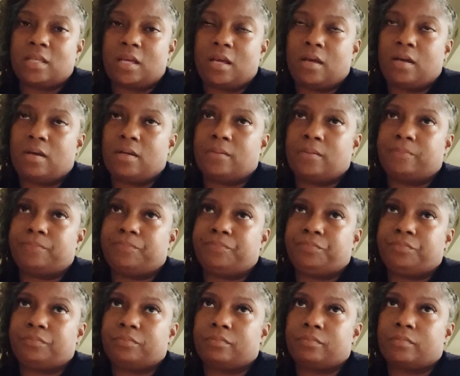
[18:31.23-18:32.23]

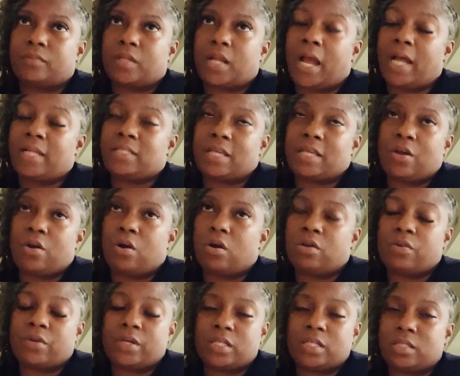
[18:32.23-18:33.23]
I take all
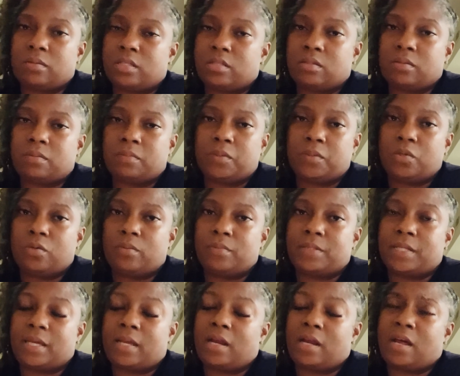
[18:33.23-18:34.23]
criticism, you know what I'm
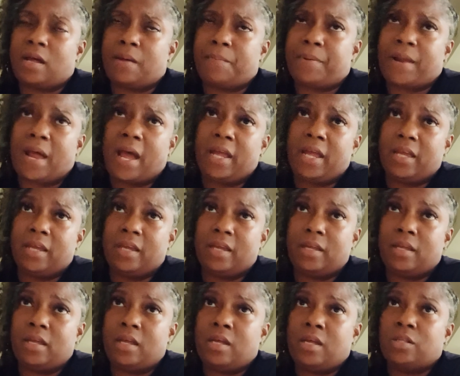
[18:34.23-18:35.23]
saying, I apply
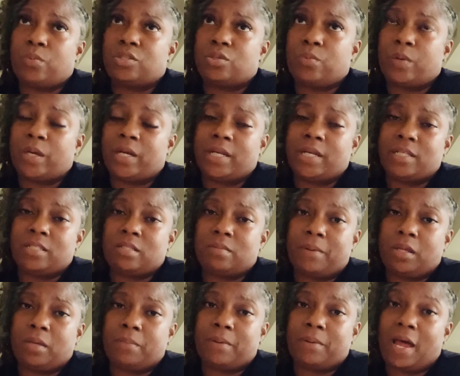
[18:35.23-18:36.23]
it to where it needs to
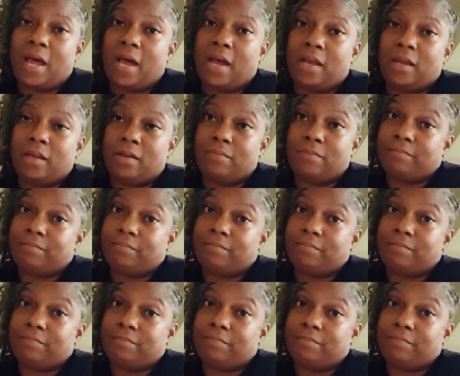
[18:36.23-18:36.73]
be applied,